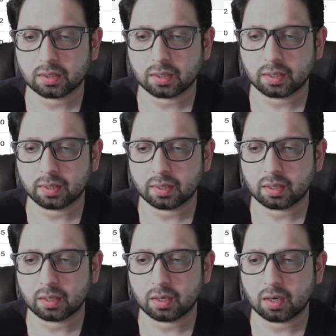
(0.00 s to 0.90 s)

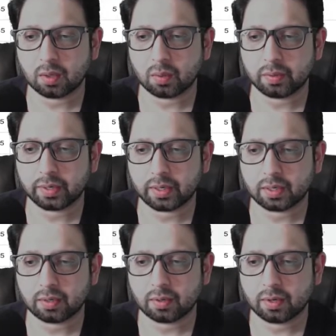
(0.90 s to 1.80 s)
Low
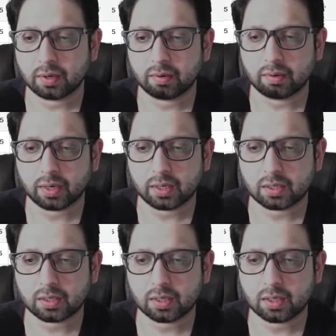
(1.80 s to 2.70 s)
Reddit
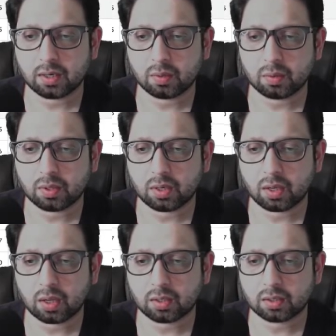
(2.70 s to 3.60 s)
keto,
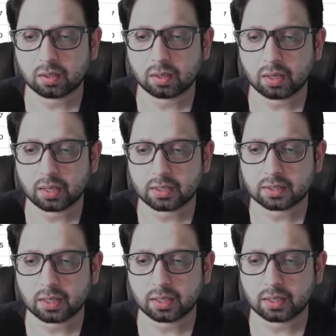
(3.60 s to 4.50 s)
not
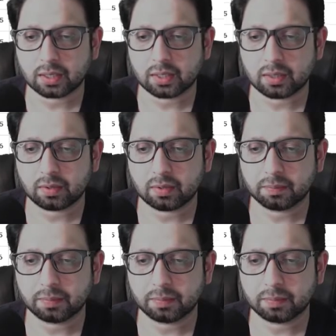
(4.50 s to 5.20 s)
exactly.